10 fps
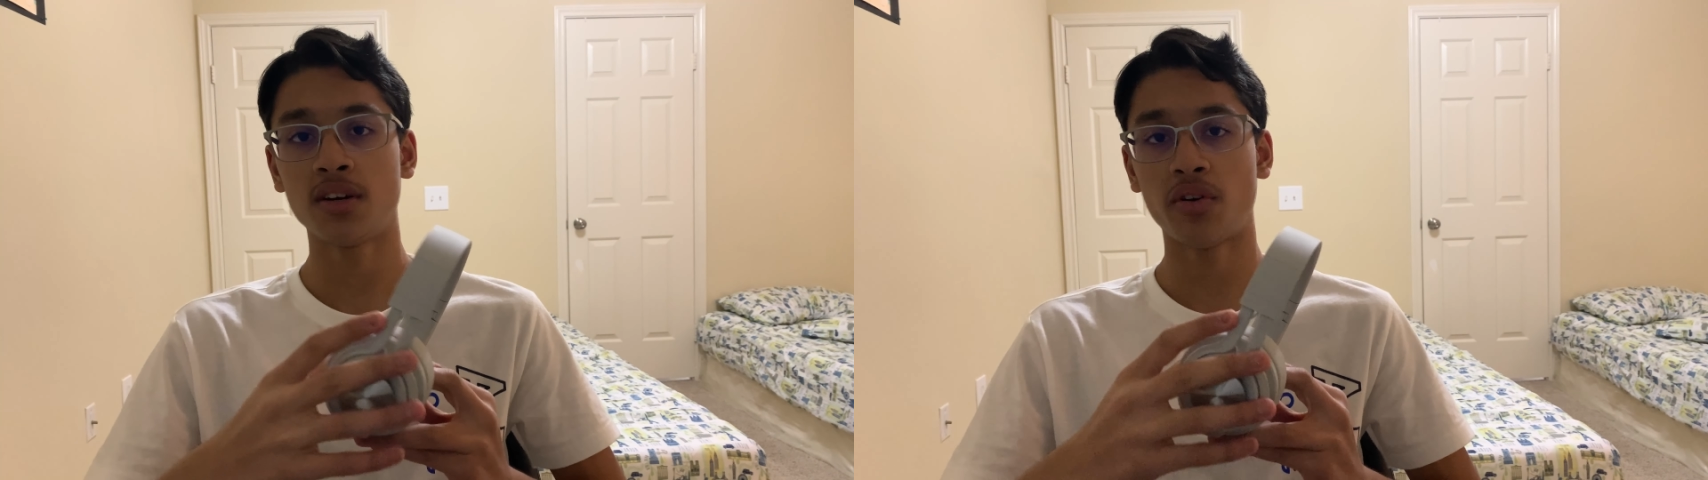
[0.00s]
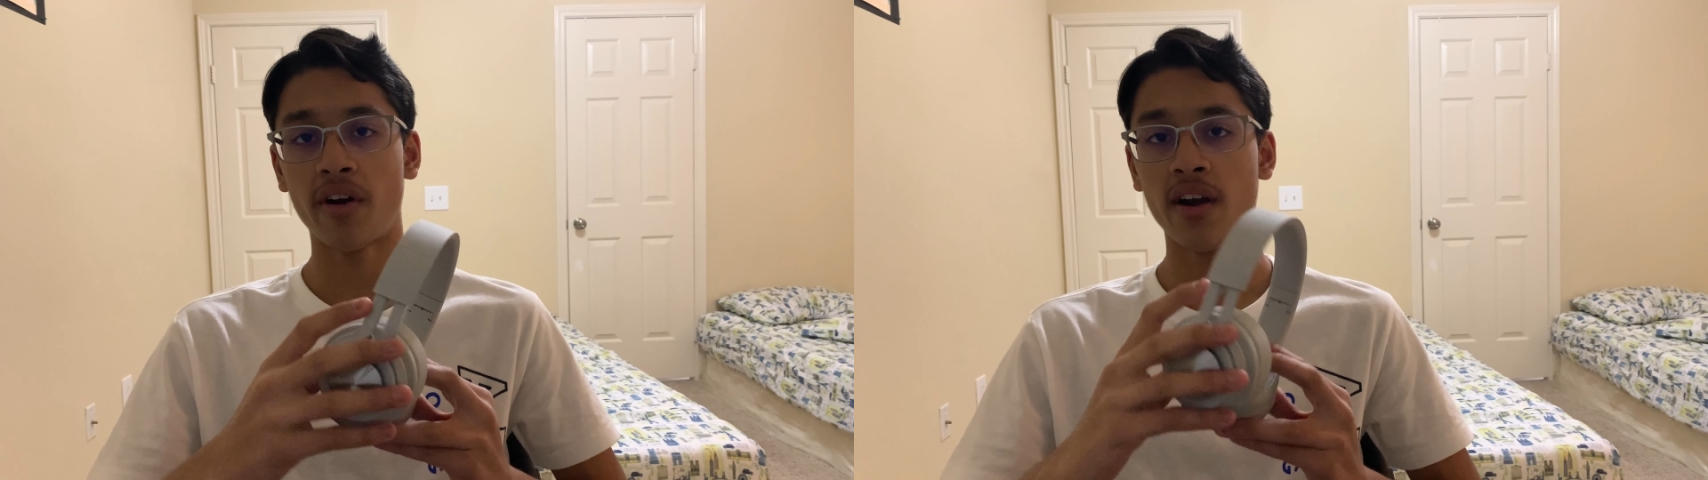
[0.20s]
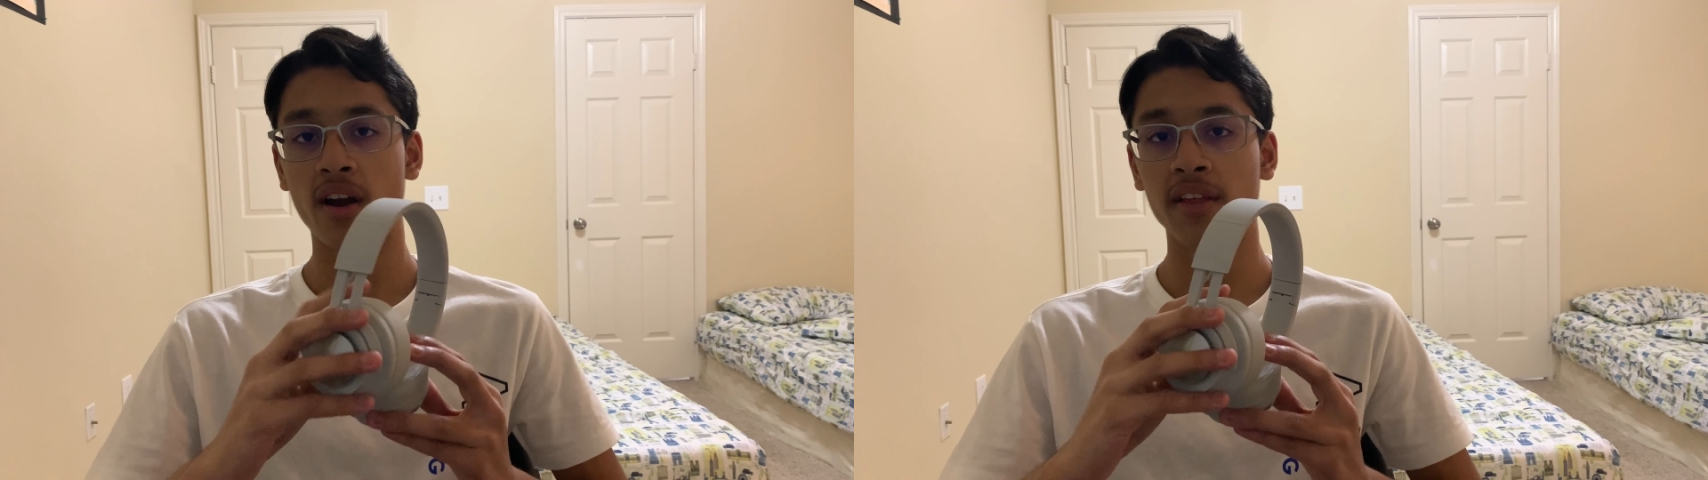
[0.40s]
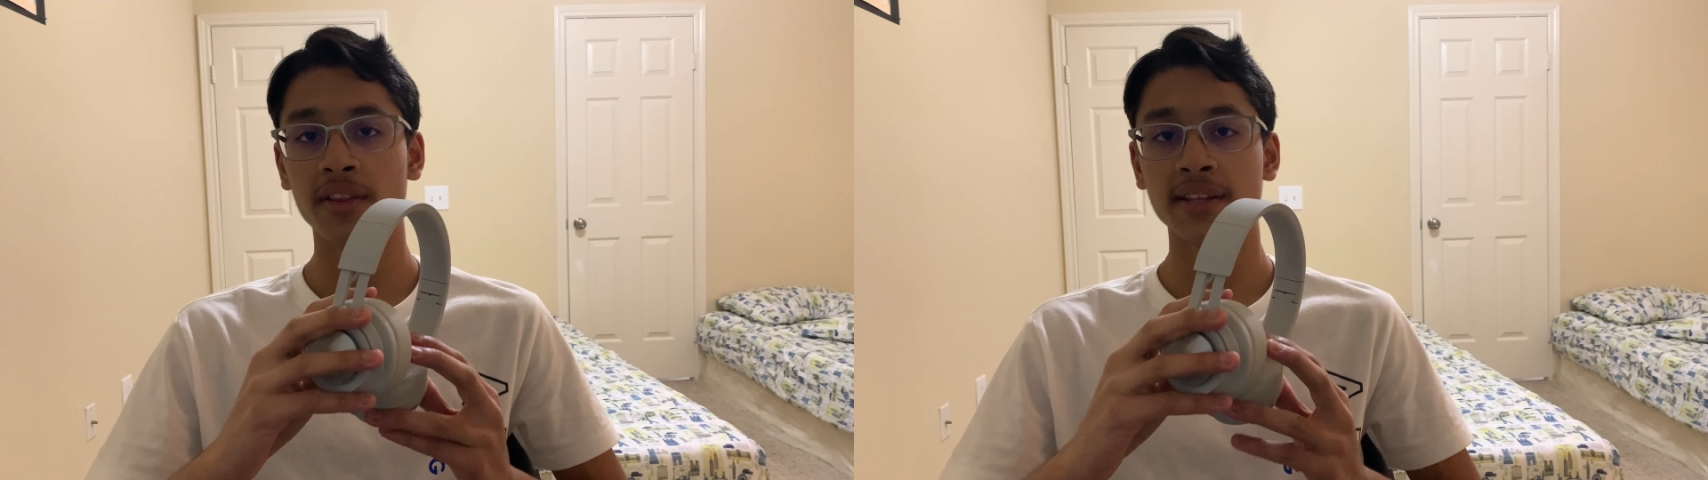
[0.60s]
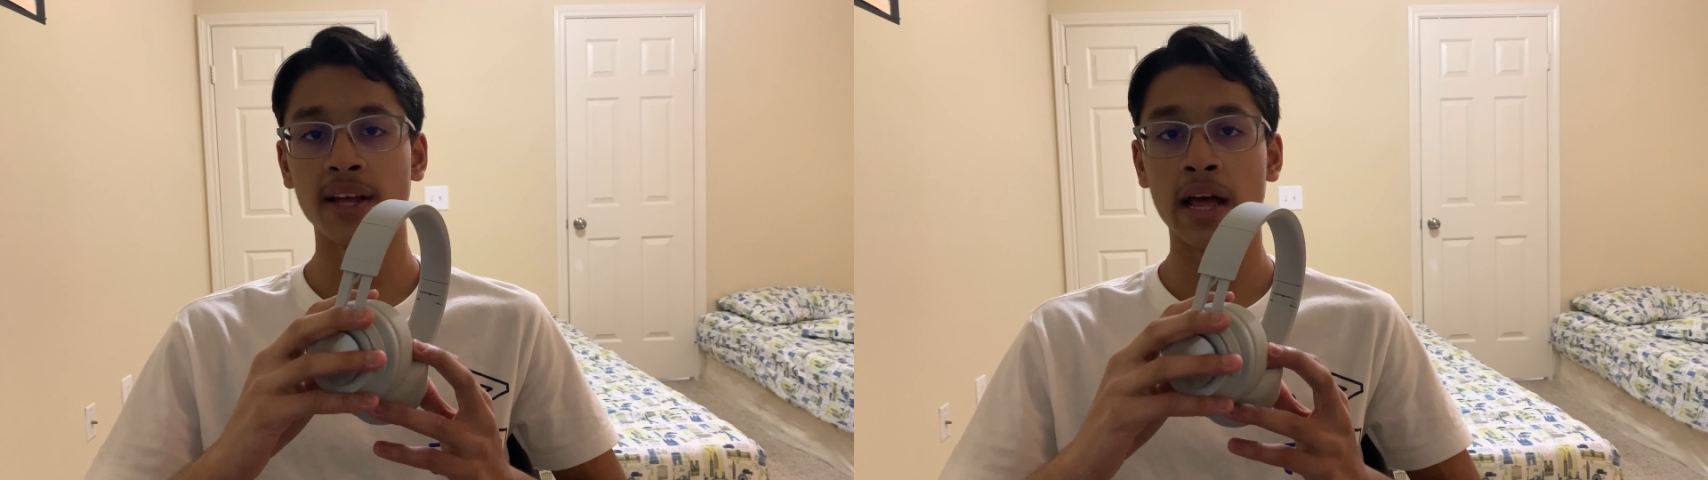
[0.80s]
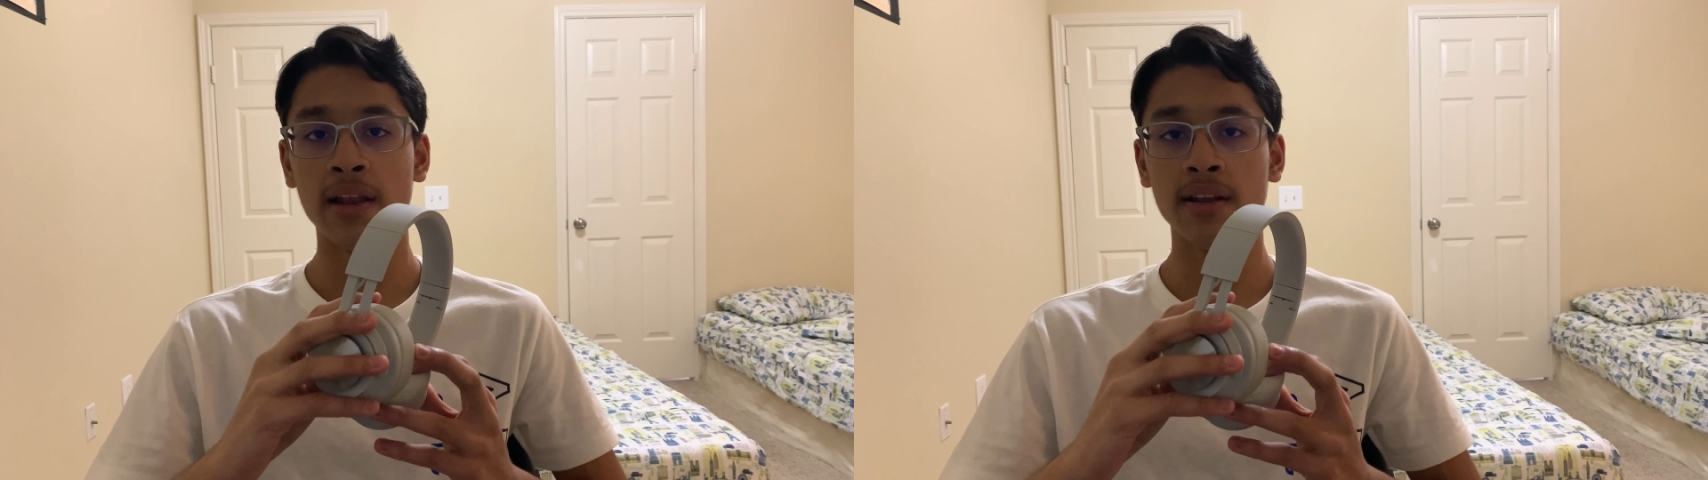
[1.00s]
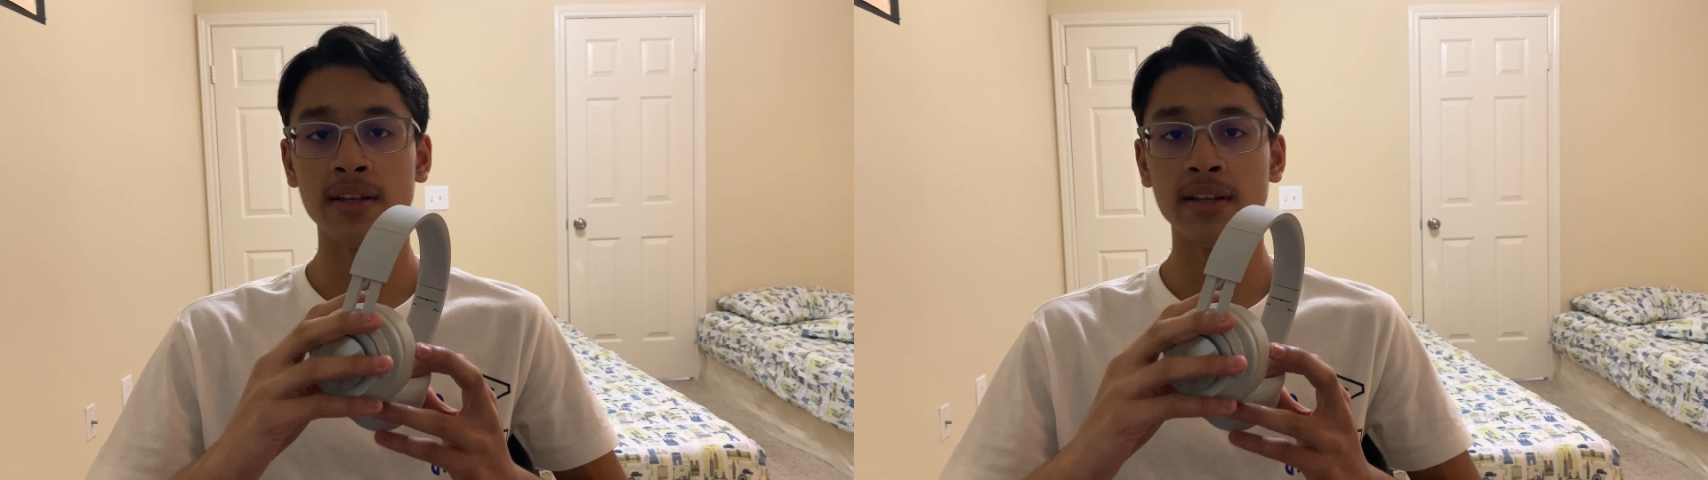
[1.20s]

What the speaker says: or anything that